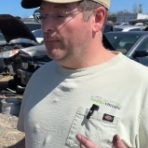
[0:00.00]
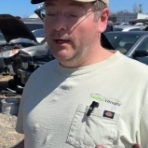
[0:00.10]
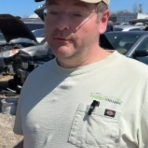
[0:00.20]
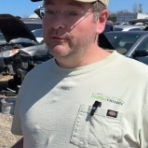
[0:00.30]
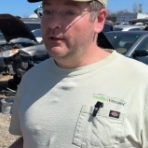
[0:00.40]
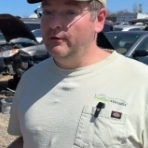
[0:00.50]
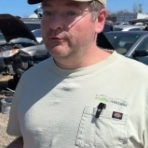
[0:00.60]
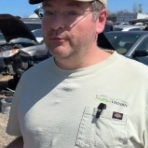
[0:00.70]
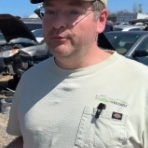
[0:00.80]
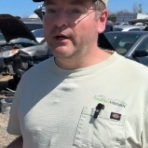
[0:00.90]
I'm honestly a little
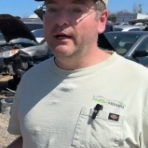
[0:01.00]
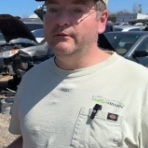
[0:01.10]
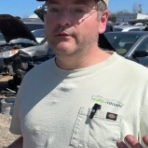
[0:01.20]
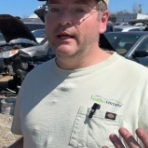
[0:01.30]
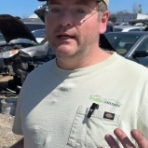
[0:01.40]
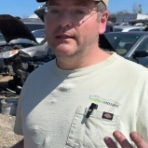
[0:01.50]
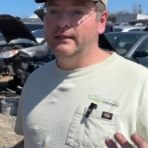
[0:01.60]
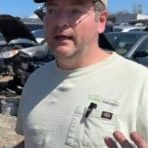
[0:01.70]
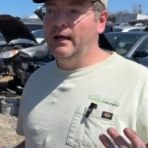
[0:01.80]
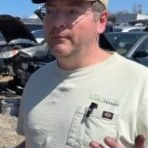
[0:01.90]
surprised at
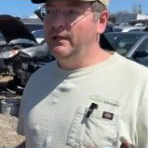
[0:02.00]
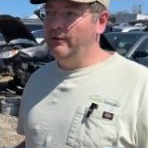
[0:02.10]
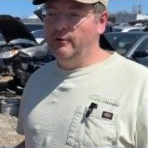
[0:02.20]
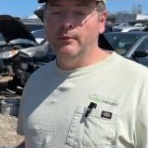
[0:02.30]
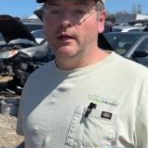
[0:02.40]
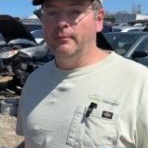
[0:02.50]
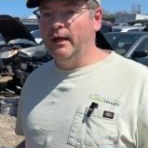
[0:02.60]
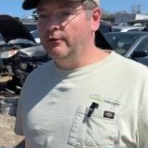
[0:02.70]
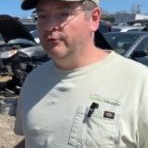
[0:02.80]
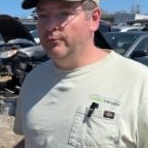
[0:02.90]
how many of the harmonic
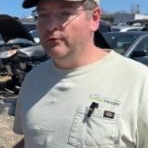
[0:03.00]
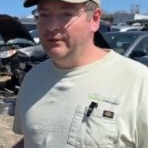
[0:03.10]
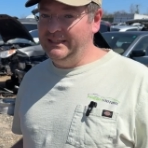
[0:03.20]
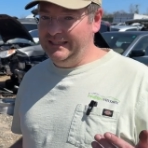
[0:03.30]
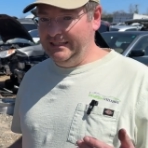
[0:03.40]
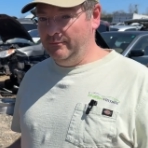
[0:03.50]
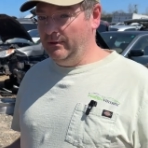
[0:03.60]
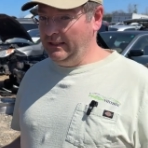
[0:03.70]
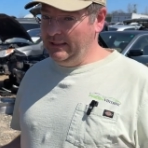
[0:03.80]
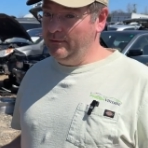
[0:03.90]
balancer bolts
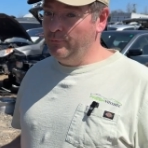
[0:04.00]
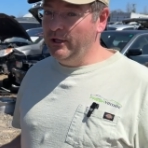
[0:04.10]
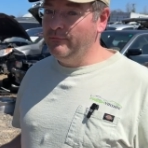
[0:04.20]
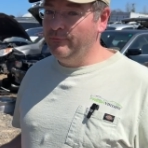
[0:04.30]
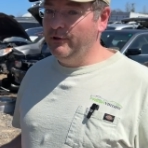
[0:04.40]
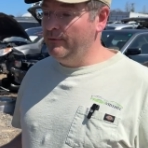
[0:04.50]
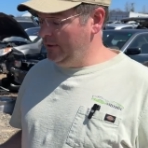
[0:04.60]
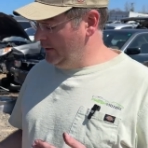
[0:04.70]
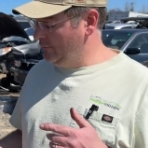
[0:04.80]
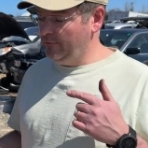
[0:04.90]
they didn't break free,
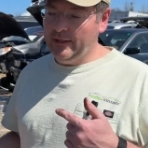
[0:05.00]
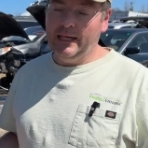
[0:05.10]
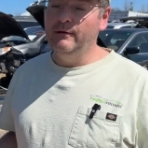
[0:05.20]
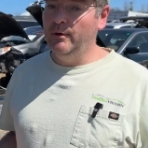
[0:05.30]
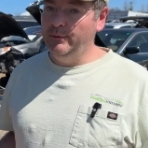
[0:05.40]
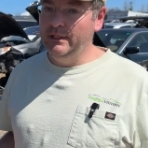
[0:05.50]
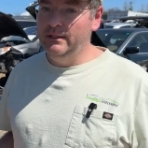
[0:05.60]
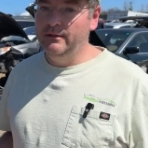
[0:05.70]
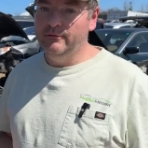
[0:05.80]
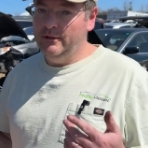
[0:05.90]
but that's exactly why we
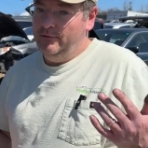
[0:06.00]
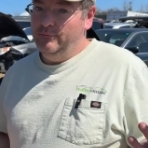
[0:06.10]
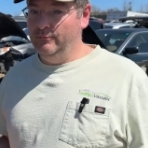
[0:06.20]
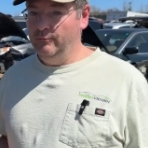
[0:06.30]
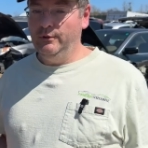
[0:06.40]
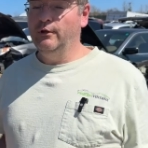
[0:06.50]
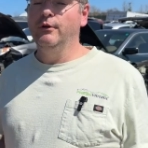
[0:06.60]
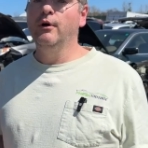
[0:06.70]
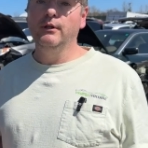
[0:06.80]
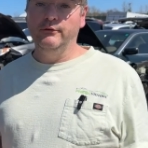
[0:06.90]
did this, because you don't
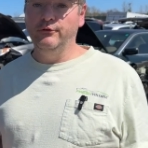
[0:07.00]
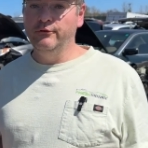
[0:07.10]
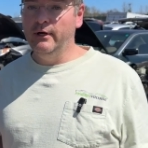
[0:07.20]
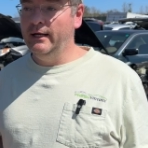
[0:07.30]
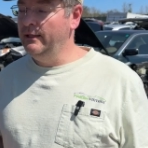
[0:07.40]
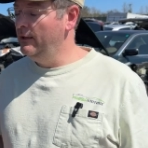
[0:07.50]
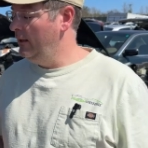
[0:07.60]
know unless you try.